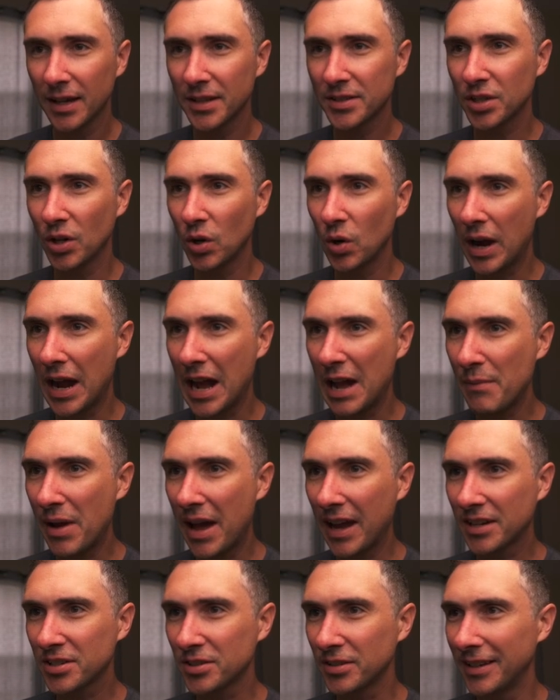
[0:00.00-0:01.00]
So I
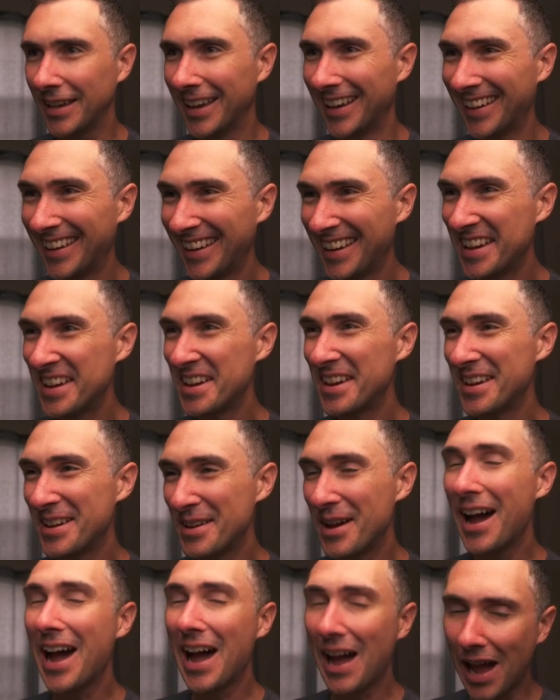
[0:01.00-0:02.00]

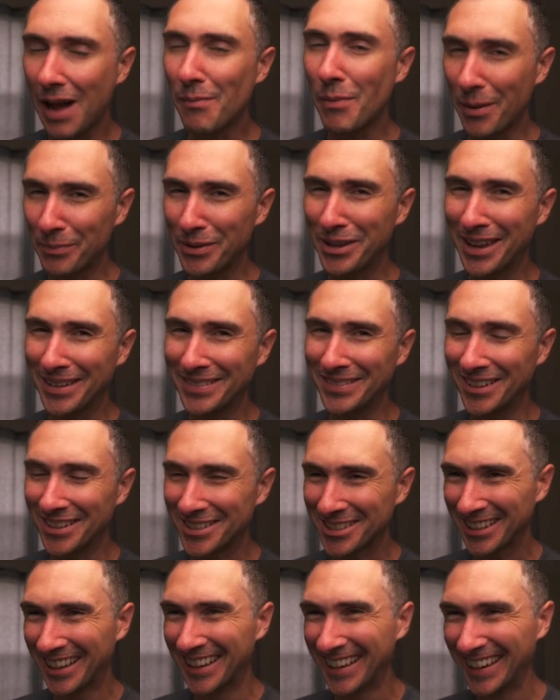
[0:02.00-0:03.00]
might be getting this.